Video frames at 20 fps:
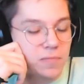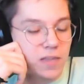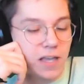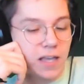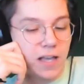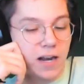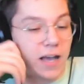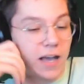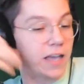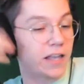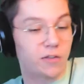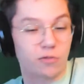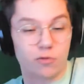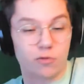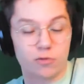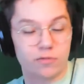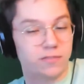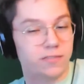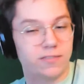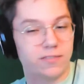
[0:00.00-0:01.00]
And I had,
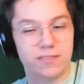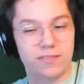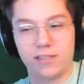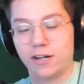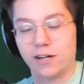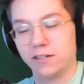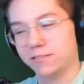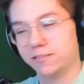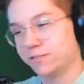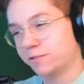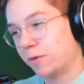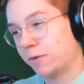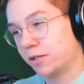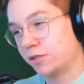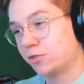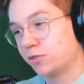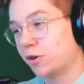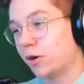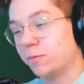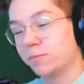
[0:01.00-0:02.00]
you know, by
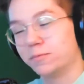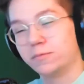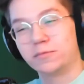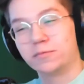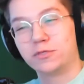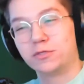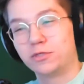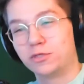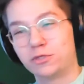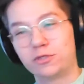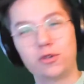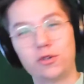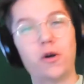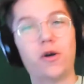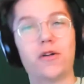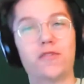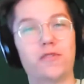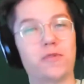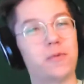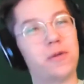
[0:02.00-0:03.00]

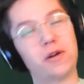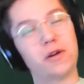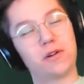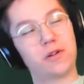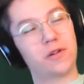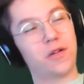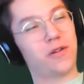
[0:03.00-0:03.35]
stroke of a miracle,